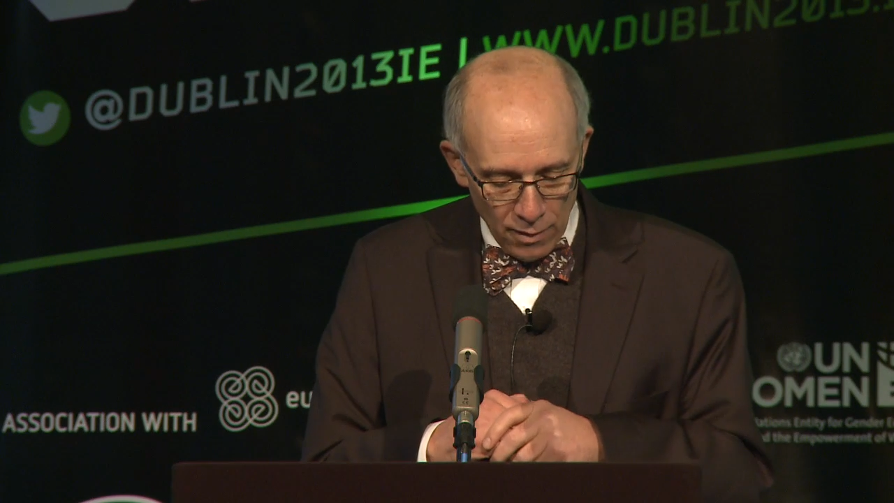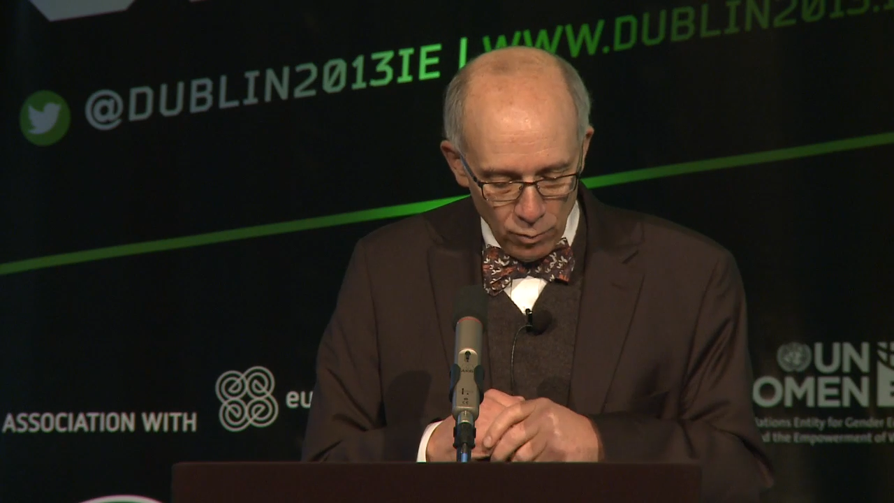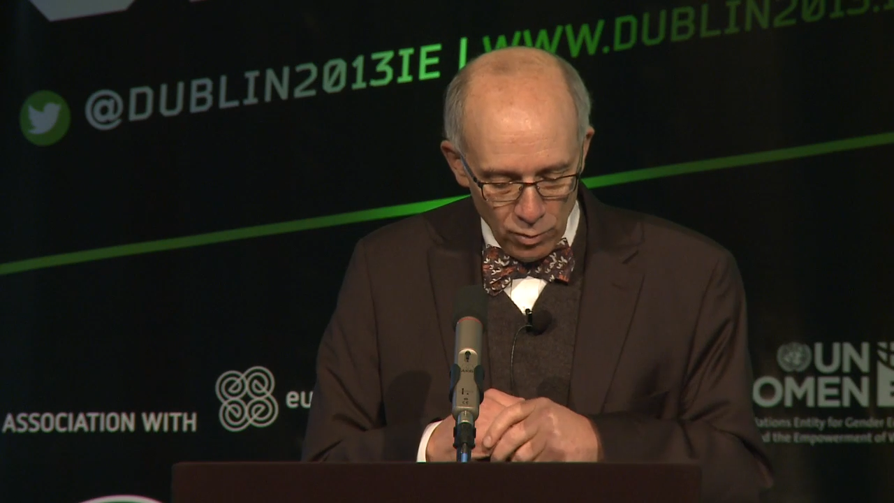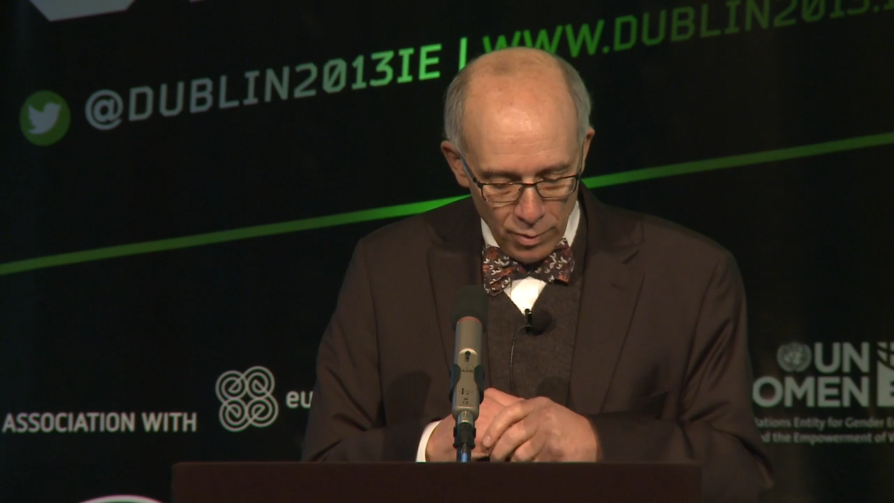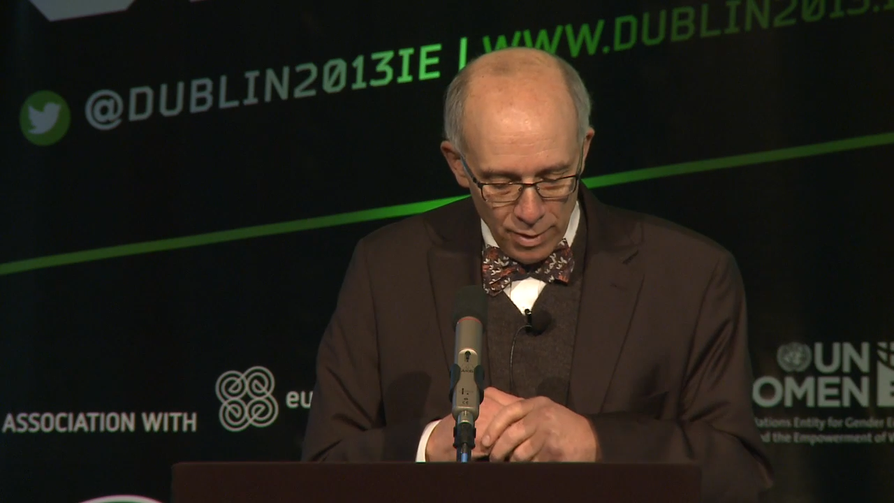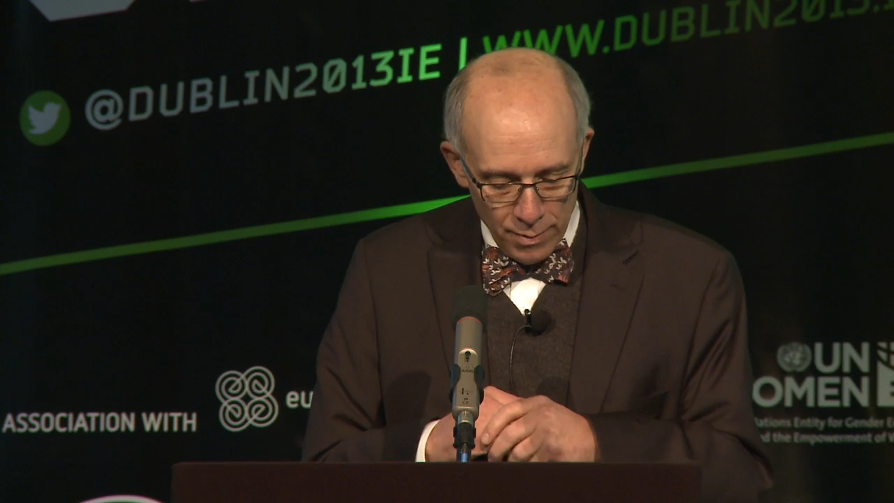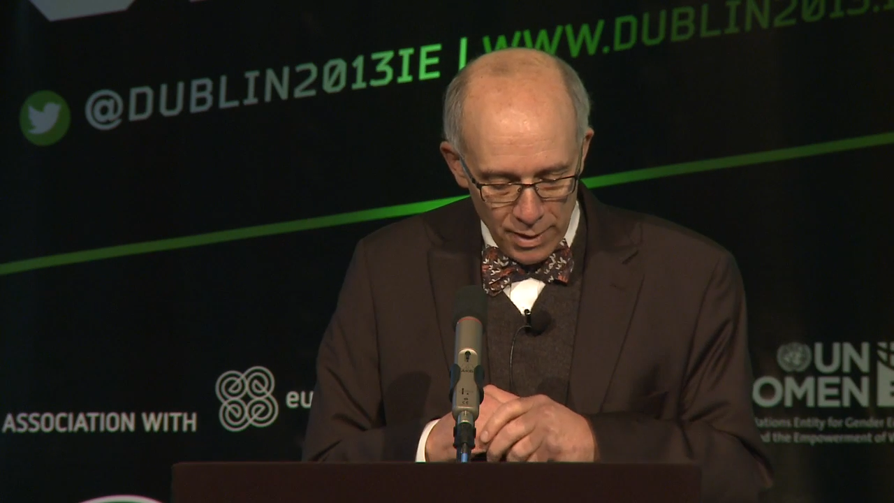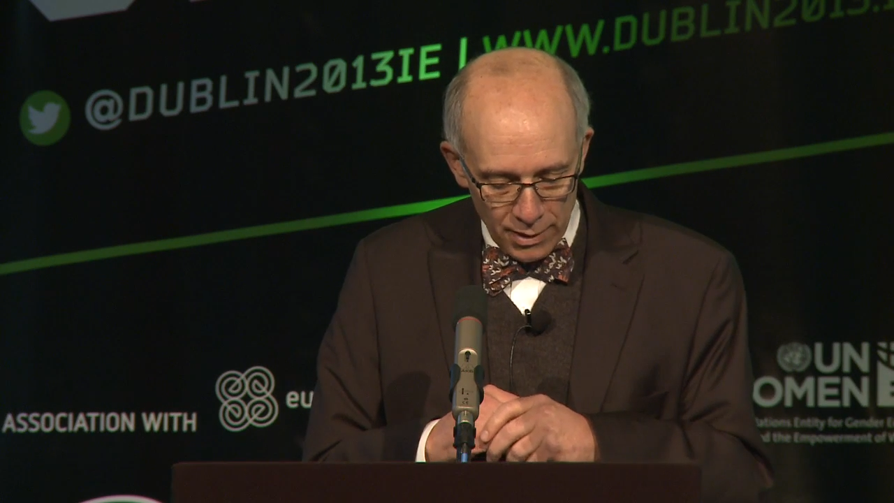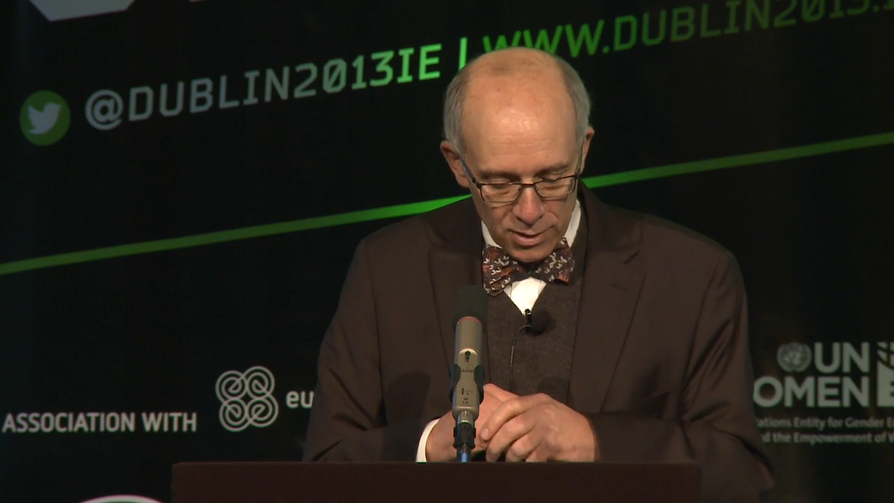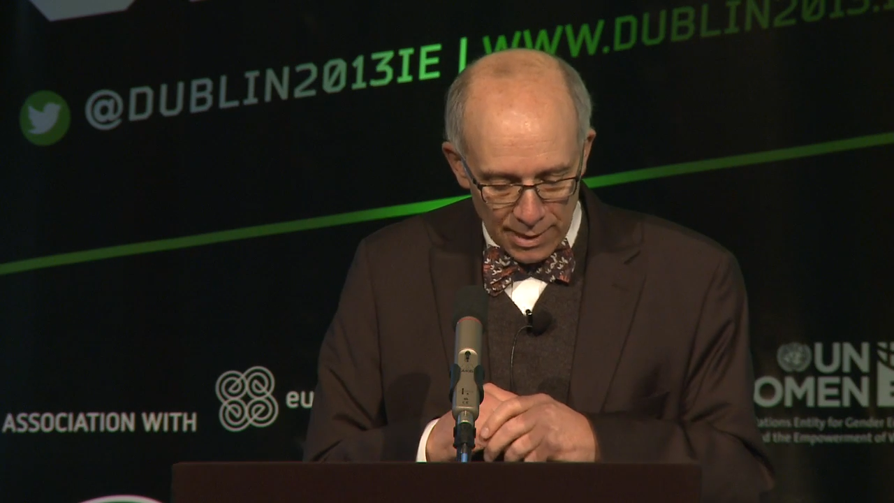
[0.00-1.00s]
would we
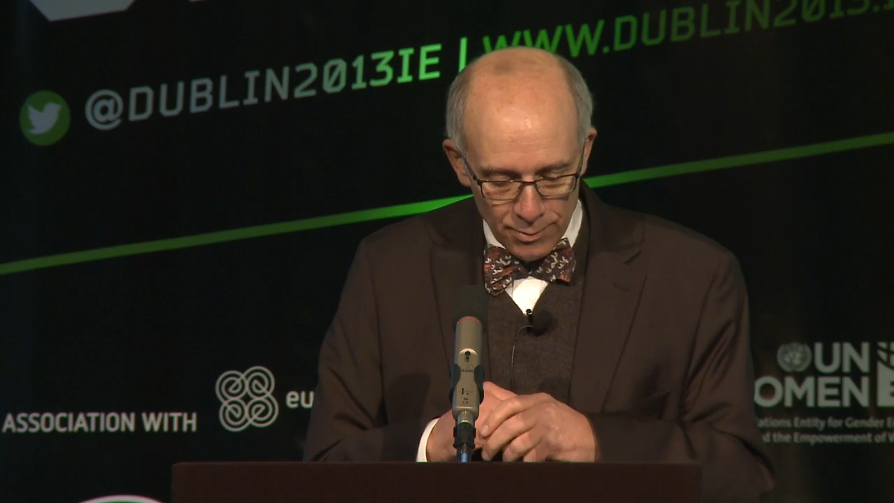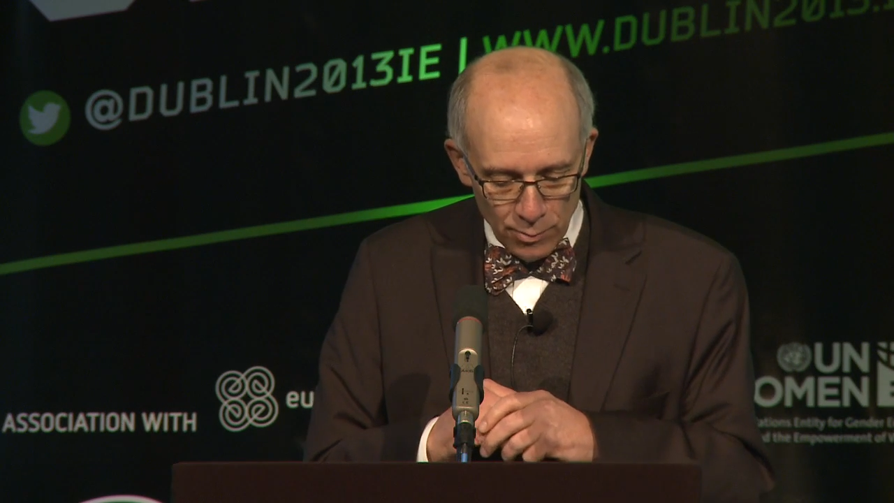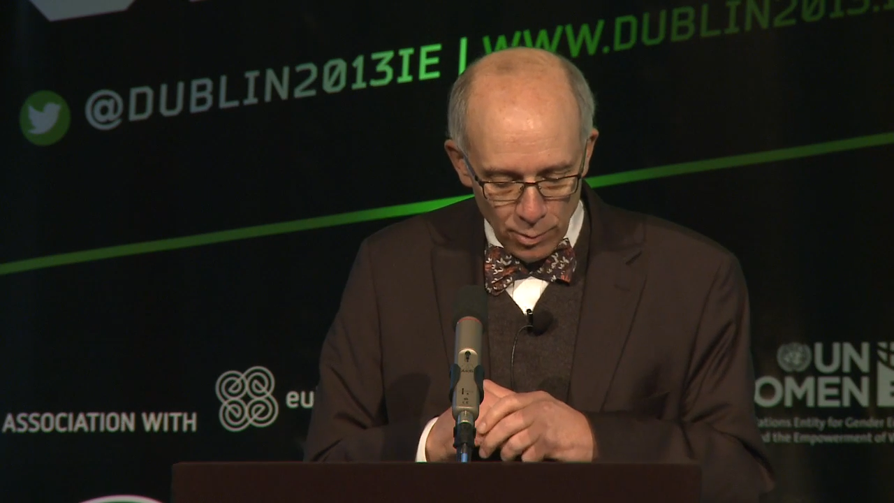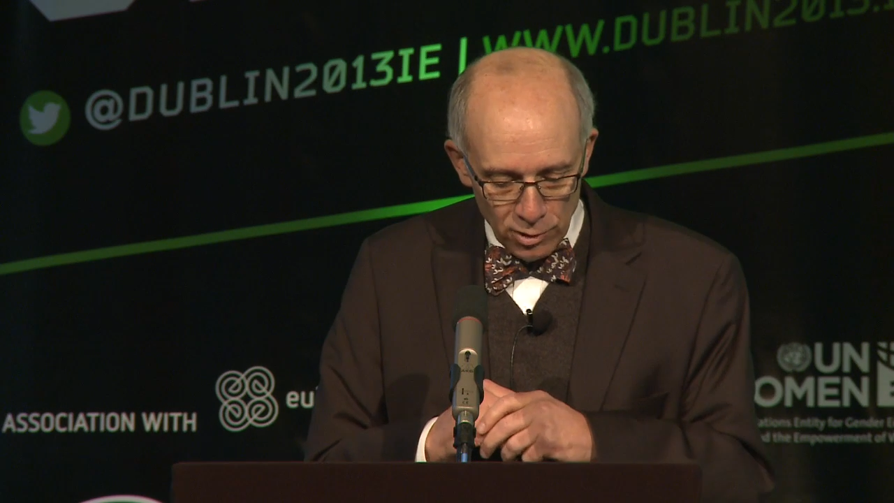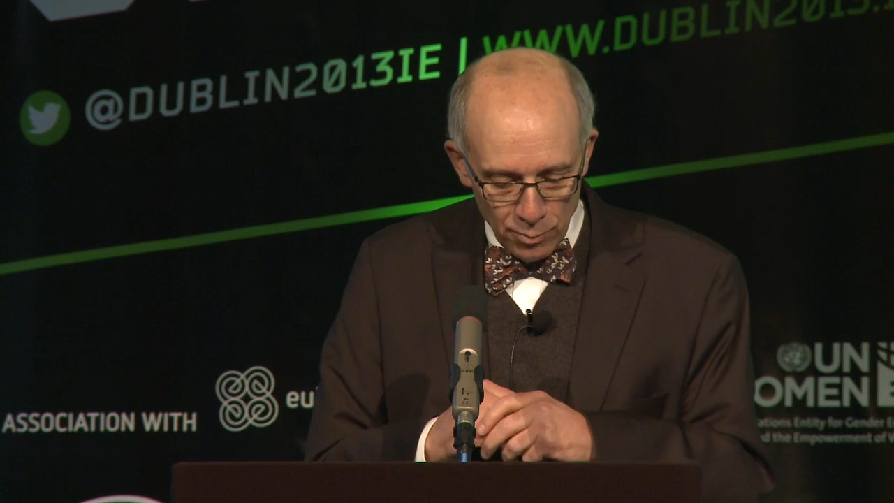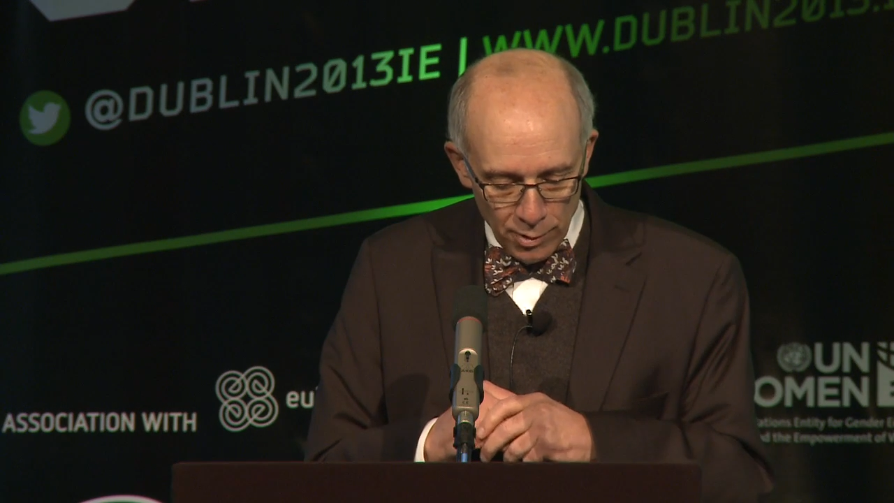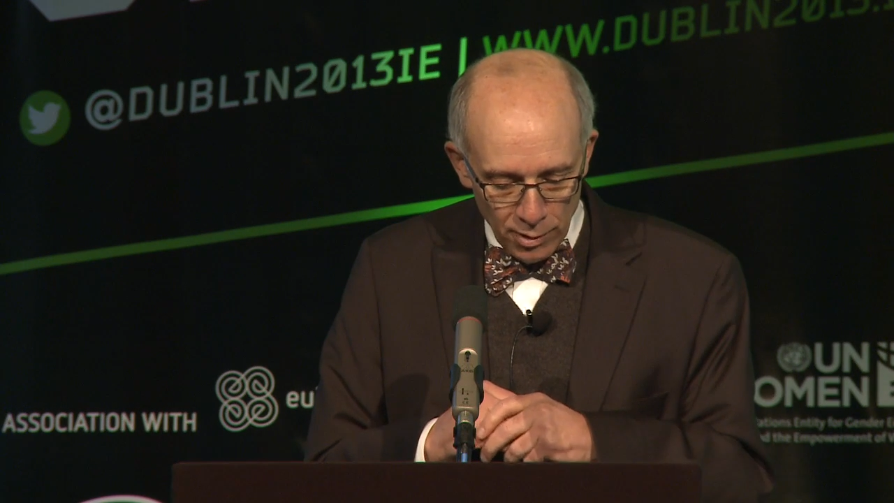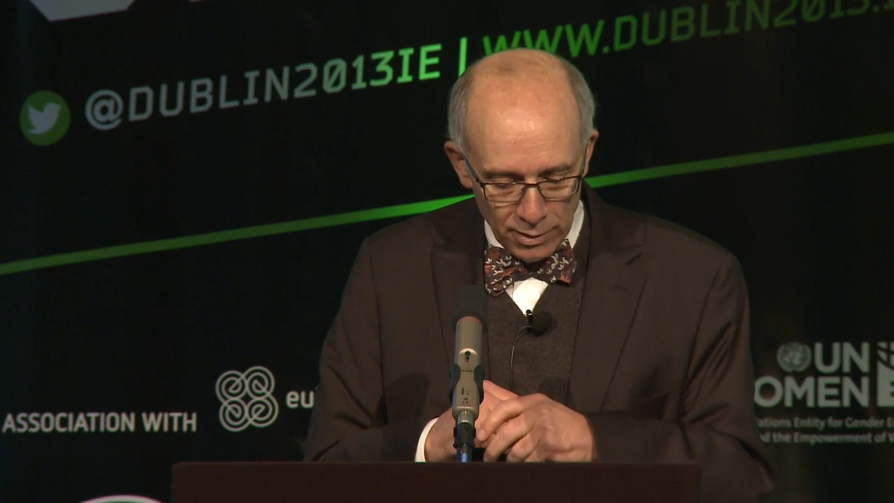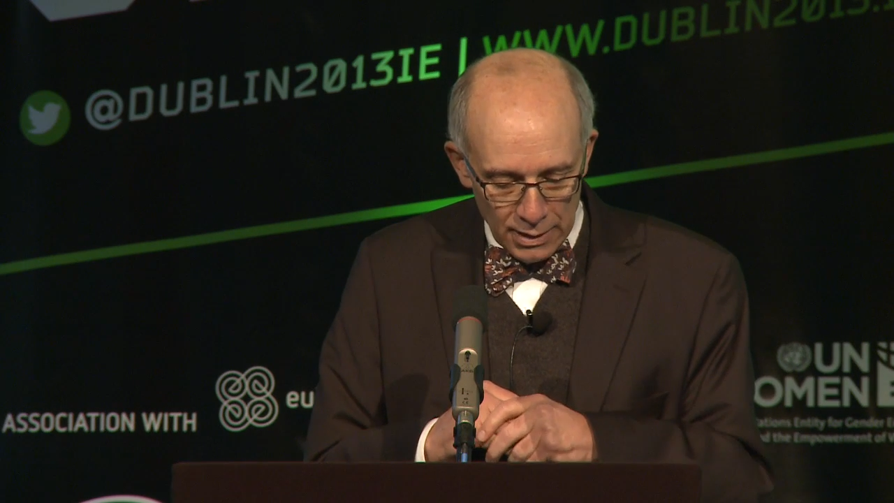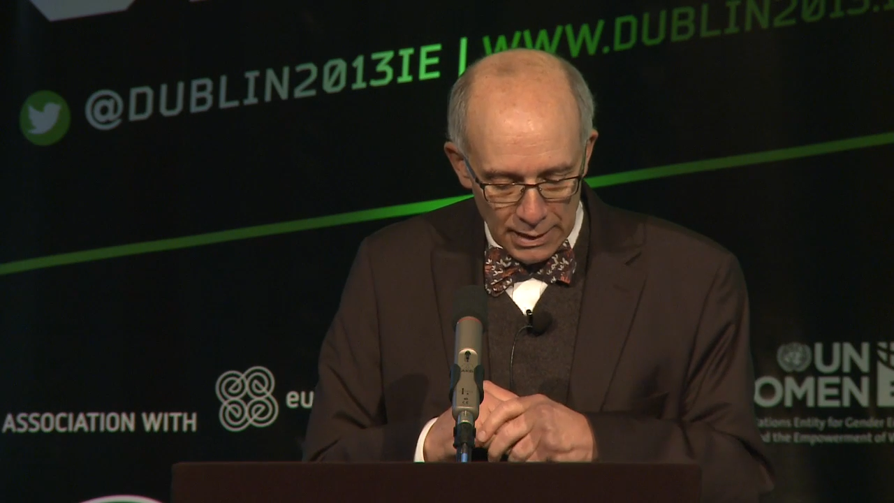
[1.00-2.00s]
be acceptable to build